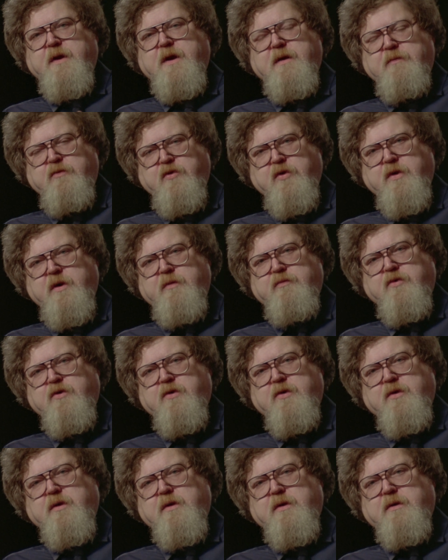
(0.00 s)
in a more and
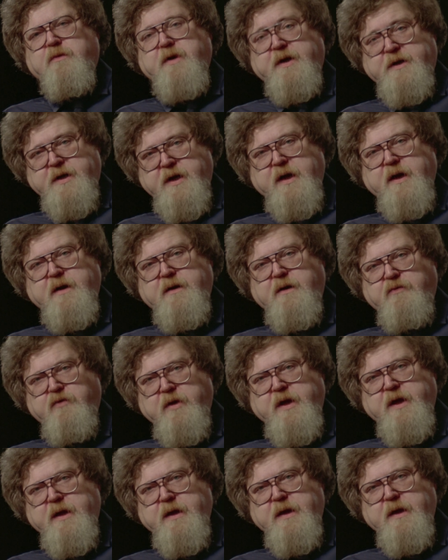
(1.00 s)
more retarded
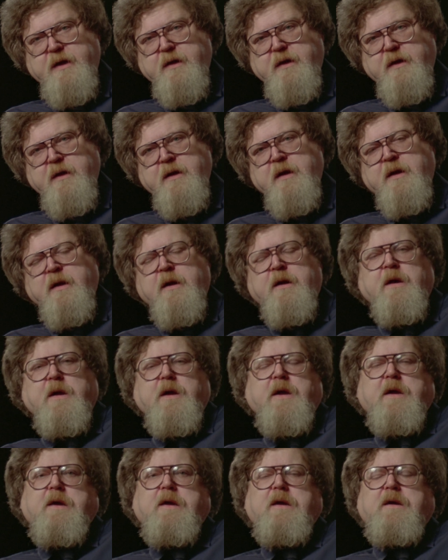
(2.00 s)
way.
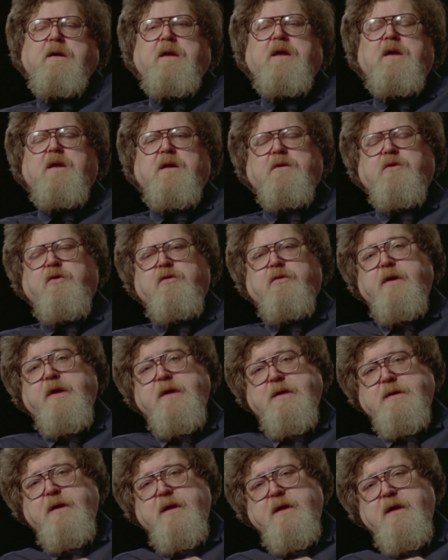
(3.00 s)
And
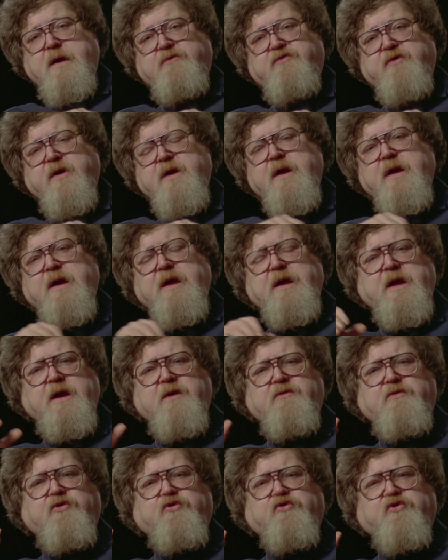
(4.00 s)
curiously enough,
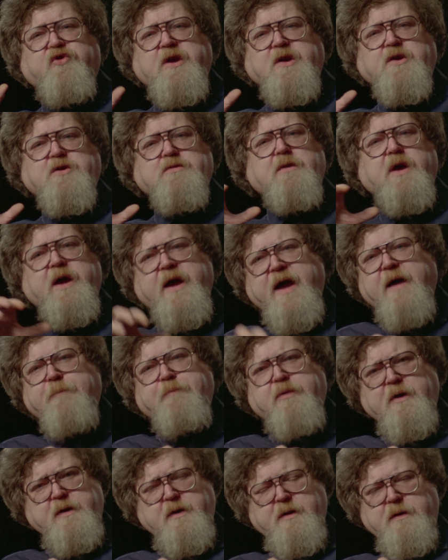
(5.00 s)
even things will
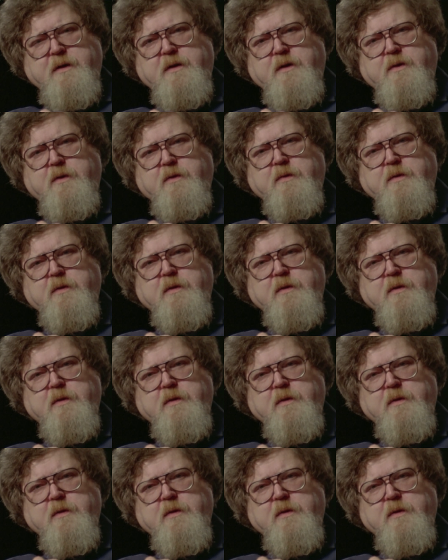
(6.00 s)
happen to you,